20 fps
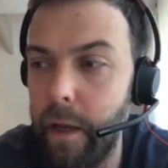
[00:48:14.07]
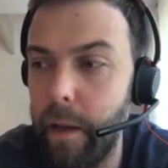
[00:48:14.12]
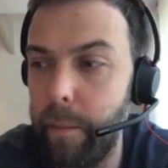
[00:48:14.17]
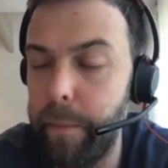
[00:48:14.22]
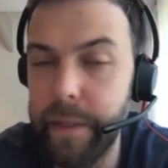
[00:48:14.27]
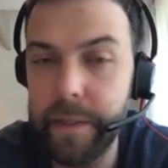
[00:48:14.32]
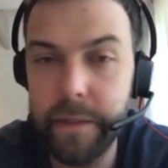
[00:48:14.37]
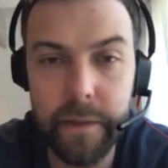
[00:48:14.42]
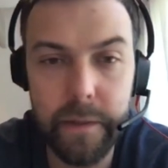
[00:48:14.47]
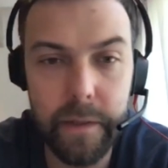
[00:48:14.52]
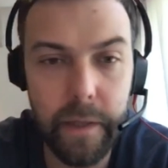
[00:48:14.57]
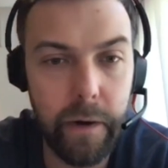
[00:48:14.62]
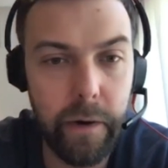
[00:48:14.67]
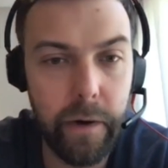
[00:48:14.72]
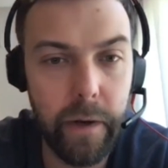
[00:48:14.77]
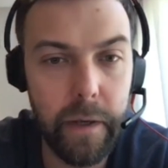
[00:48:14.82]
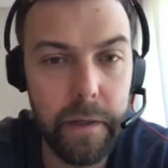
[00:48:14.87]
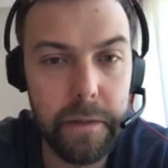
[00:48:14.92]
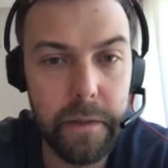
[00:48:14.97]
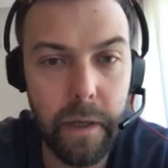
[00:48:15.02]
business
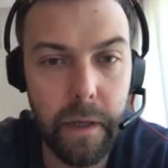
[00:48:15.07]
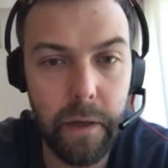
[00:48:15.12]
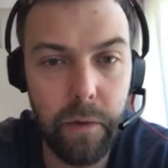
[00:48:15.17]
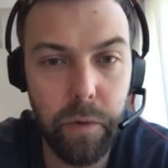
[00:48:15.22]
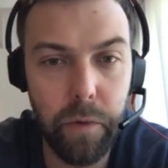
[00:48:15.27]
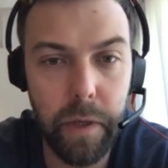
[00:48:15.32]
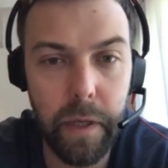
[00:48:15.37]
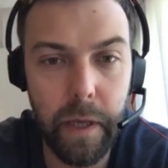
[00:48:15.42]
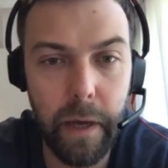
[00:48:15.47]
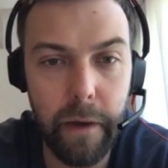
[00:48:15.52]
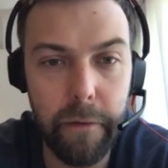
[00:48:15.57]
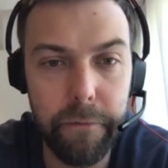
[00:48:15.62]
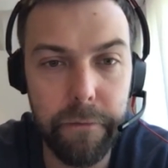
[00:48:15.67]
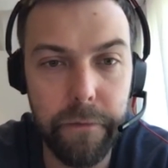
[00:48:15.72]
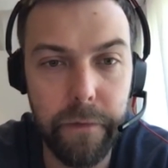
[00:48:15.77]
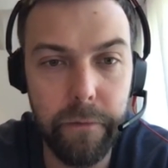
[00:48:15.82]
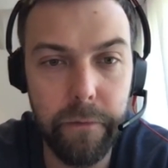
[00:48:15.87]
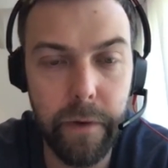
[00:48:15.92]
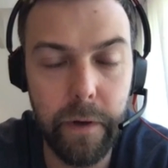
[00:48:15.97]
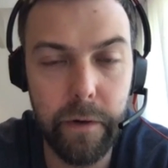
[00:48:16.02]
areas, and we have
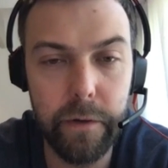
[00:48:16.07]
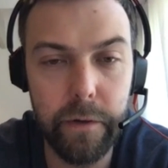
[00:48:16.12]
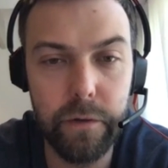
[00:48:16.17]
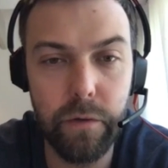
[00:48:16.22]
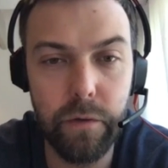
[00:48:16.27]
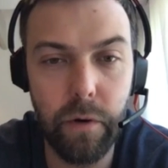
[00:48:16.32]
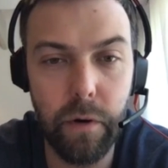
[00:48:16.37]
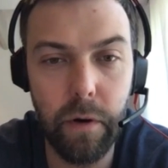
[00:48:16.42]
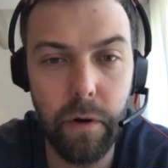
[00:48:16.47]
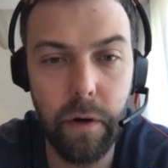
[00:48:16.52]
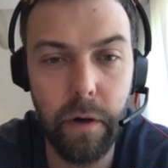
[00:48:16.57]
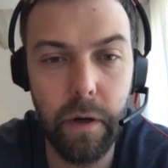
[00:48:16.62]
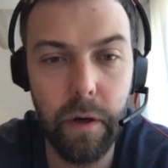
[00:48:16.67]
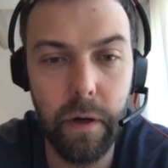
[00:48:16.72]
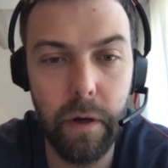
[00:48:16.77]
a very strong